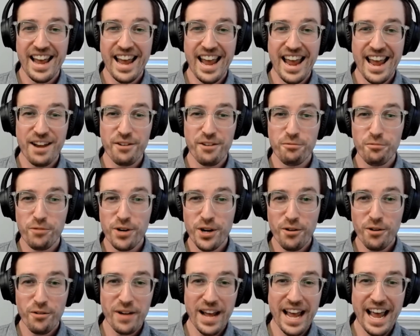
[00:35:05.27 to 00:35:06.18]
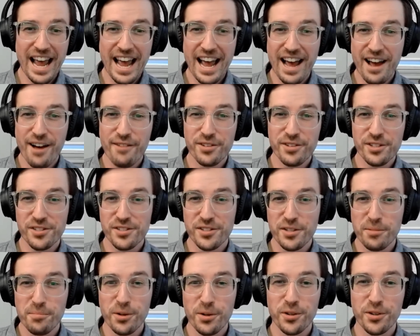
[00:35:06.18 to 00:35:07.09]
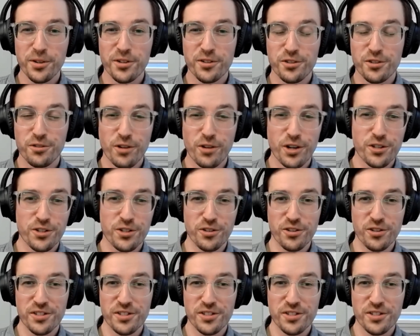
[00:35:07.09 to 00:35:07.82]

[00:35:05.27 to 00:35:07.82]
And we don't have a similar structure,